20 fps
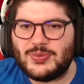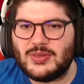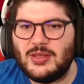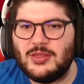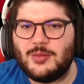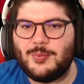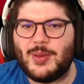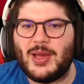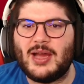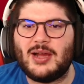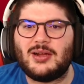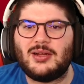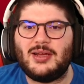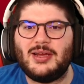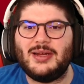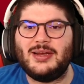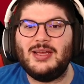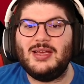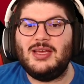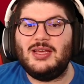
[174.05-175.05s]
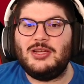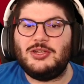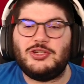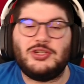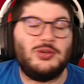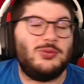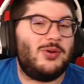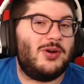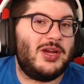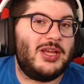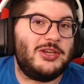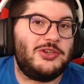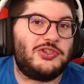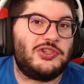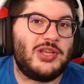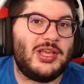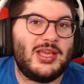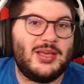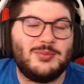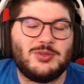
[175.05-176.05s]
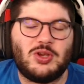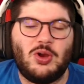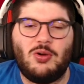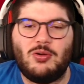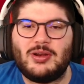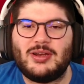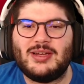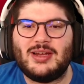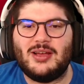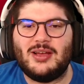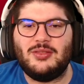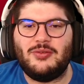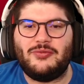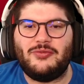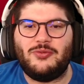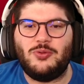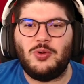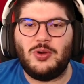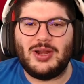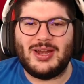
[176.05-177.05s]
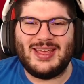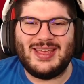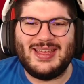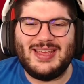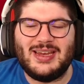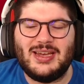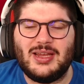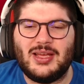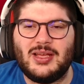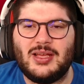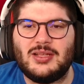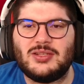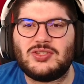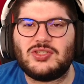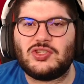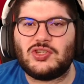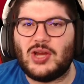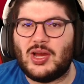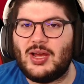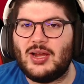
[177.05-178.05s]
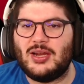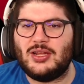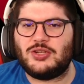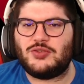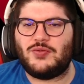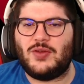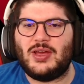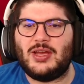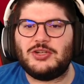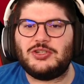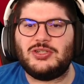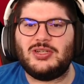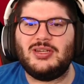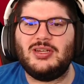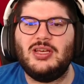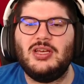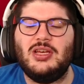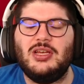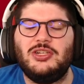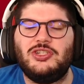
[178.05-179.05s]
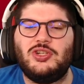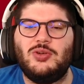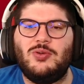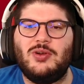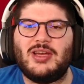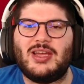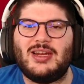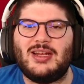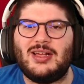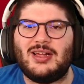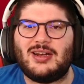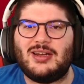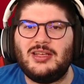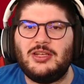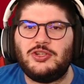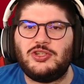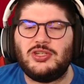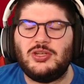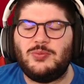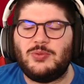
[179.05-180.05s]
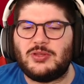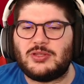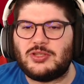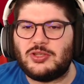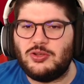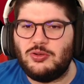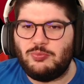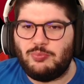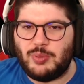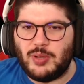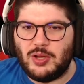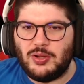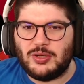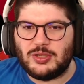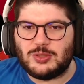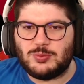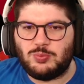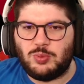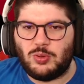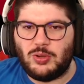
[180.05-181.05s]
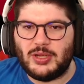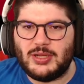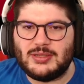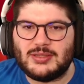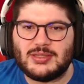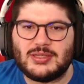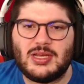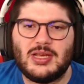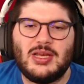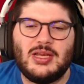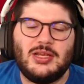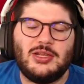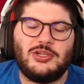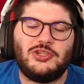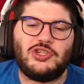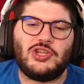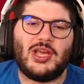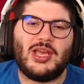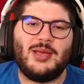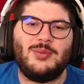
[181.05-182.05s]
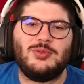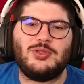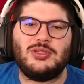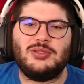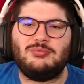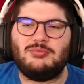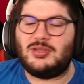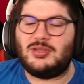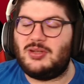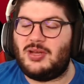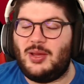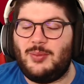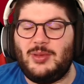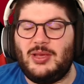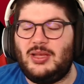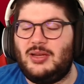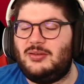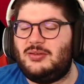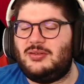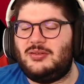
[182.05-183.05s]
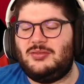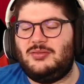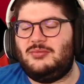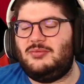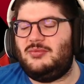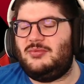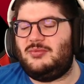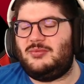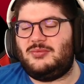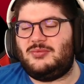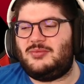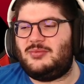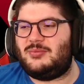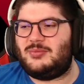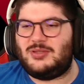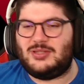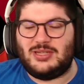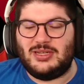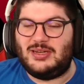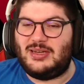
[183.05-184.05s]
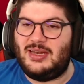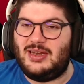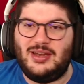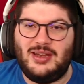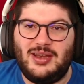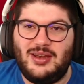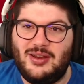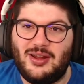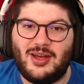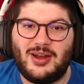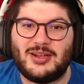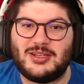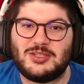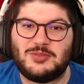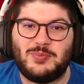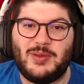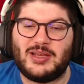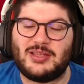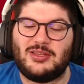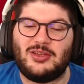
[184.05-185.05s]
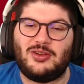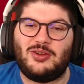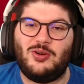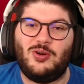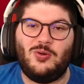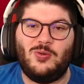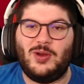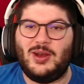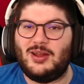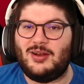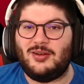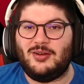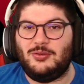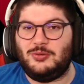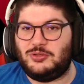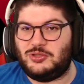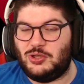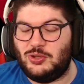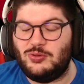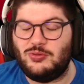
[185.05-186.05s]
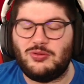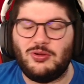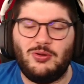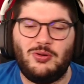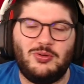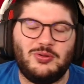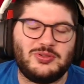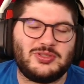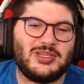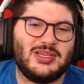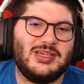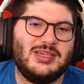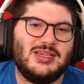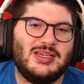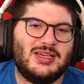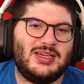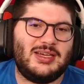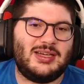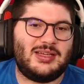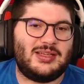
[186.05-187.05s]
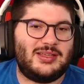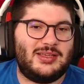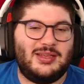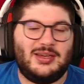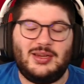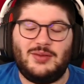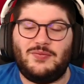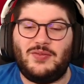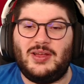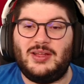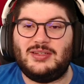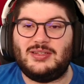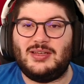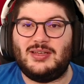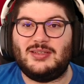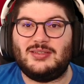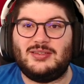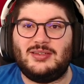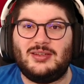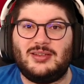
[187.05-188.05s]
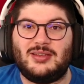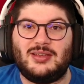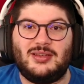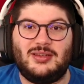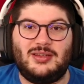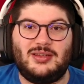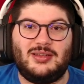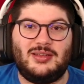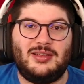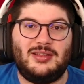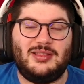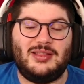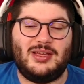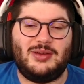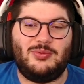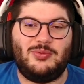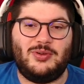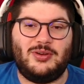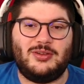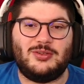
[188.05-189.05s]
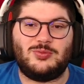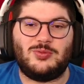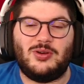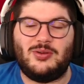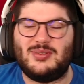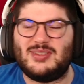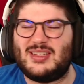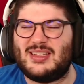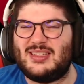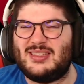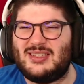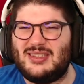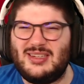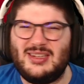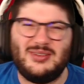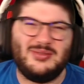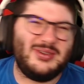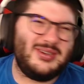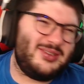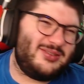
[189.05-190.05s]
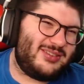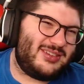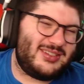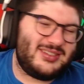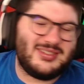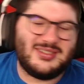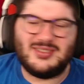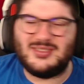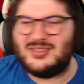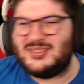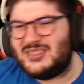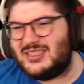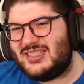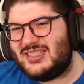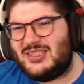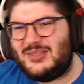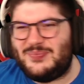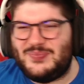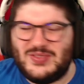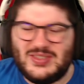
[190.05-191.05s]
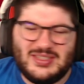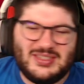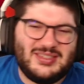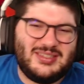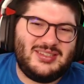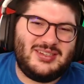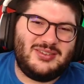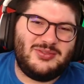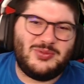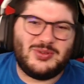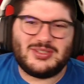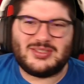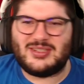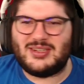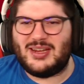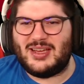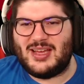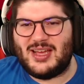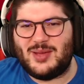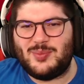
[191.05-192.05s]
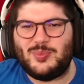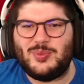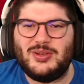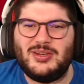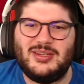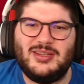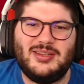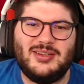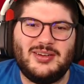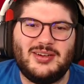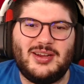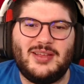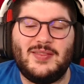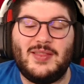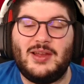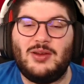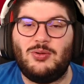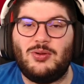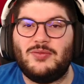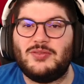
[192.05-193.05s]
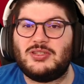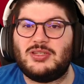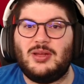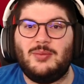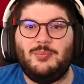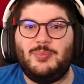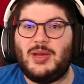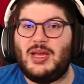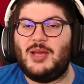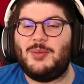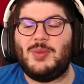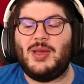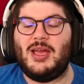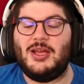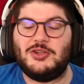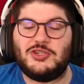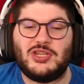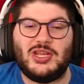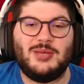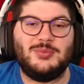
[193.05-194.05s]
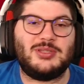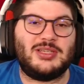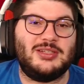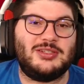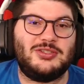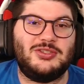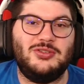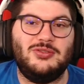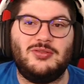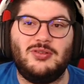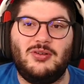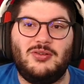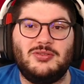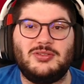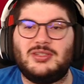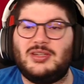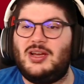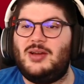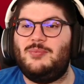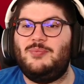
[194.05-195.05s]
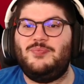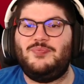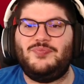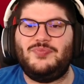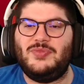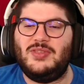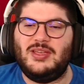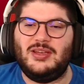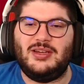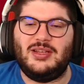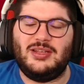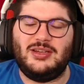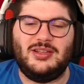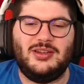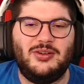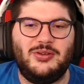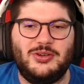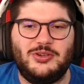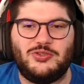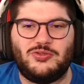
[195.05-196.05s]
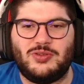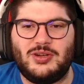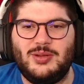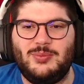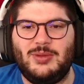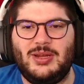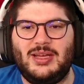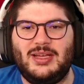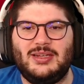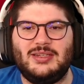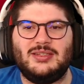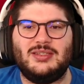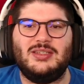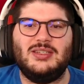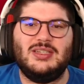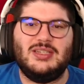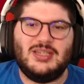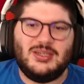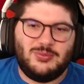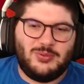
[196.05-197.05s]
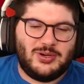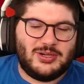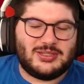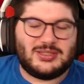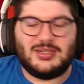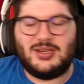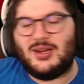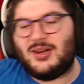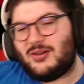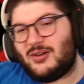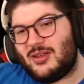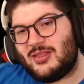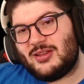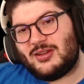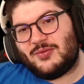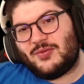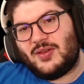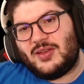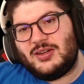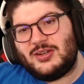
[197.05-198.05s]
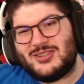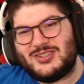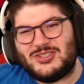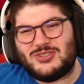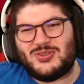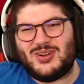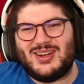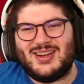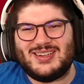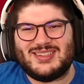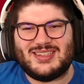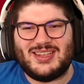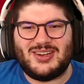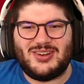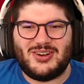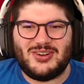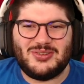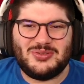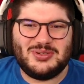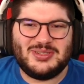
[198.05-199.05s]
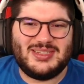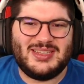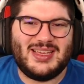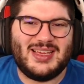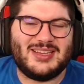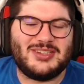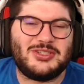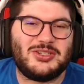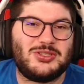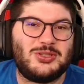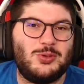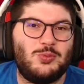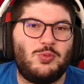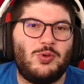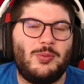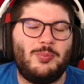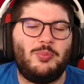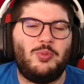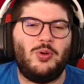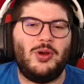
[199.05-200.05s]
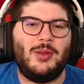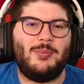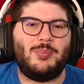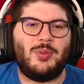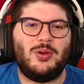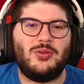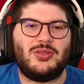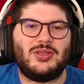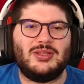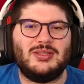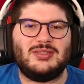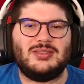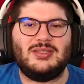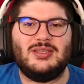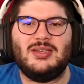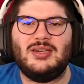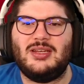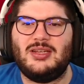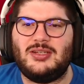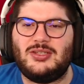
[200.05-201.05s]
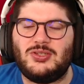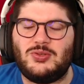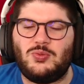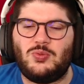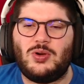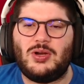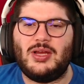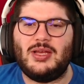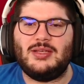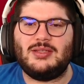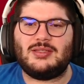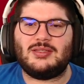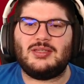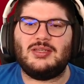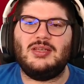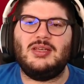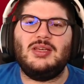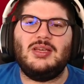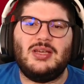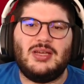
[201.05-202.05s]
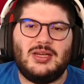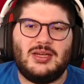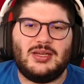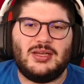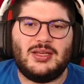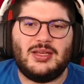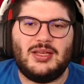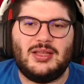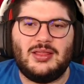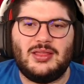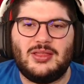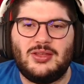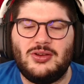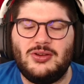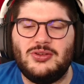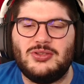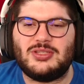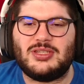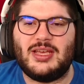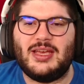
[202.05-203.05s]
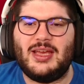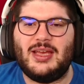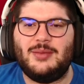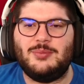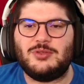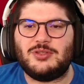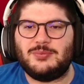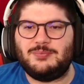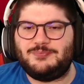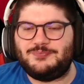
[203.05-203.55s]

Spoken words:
The back line, Chilwell and James holding down the fort in stylish fashion. Chilwell getting a clean sheet with two bonus points. James, I mean, did not expect a goal, let alone two goals. He did fantastic in that one as well. I was like, it's no, you know, what's going to happen here? And then all of a sudden, bang, bang, James gets two goals, and I'm in dreamland. Whereas our other defenders, Trent Alexander-Arnold, Diaz, just the 1 point, both conceding twice in those games.